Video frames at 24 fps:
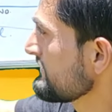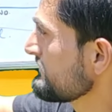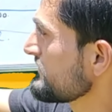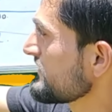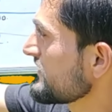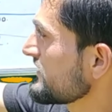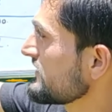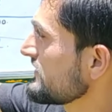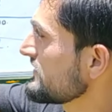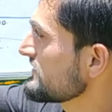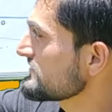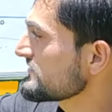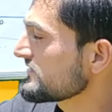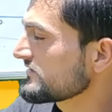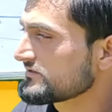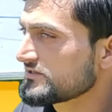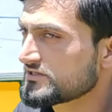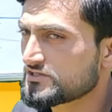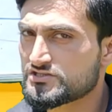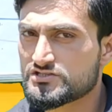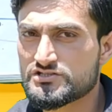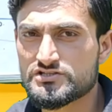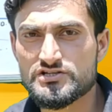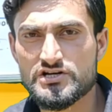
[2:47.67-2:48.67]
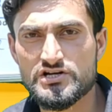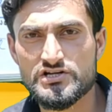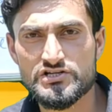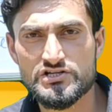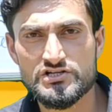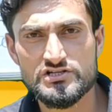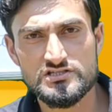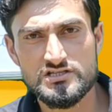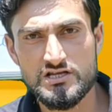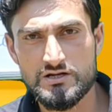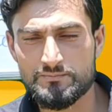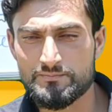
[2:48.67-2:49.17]
Because the
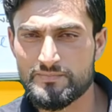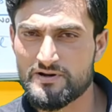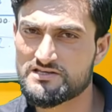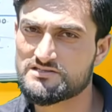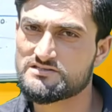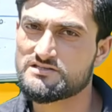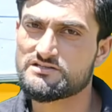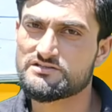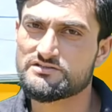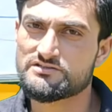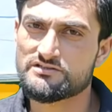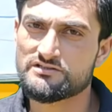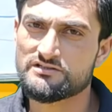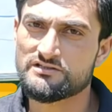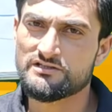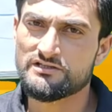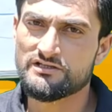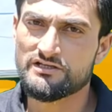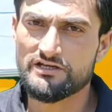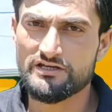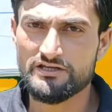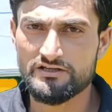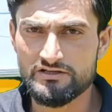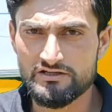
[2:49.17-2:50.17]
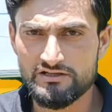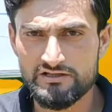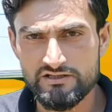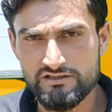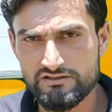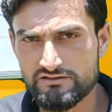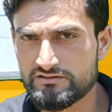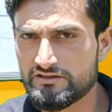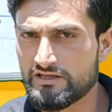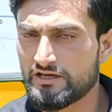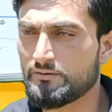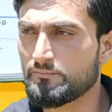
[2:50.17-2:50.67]
striations are present in
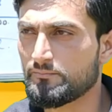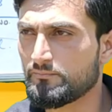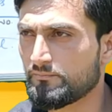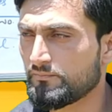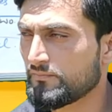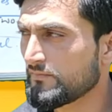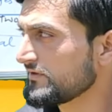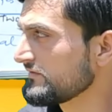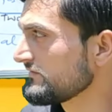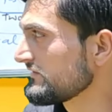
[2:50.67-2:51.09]
them.